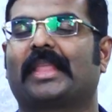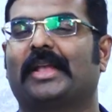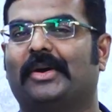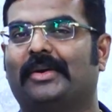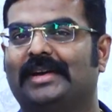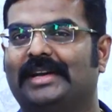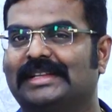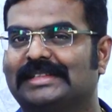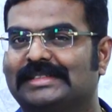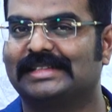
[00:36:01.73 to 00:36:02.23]

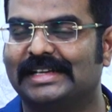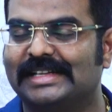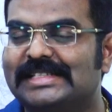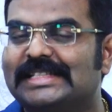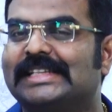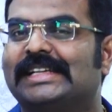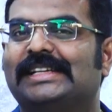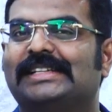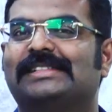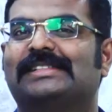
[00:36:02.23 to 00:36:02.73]
called
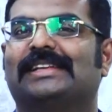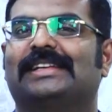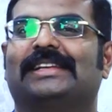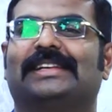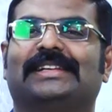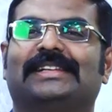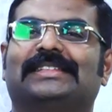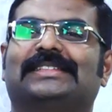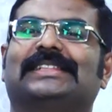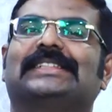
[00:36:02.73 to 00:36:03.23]
residential
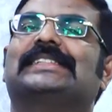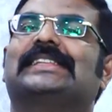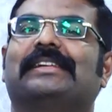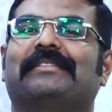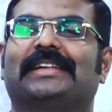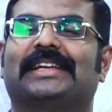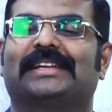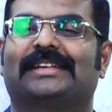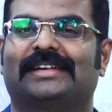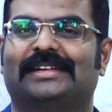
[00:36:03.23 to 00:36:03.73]
energy
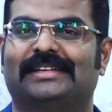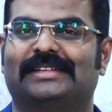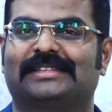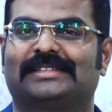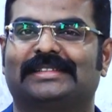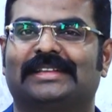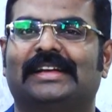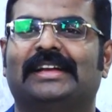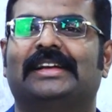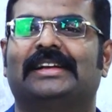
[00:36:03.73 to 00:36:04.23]
saving
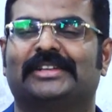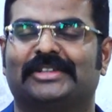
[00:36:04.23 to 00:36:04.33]
credits.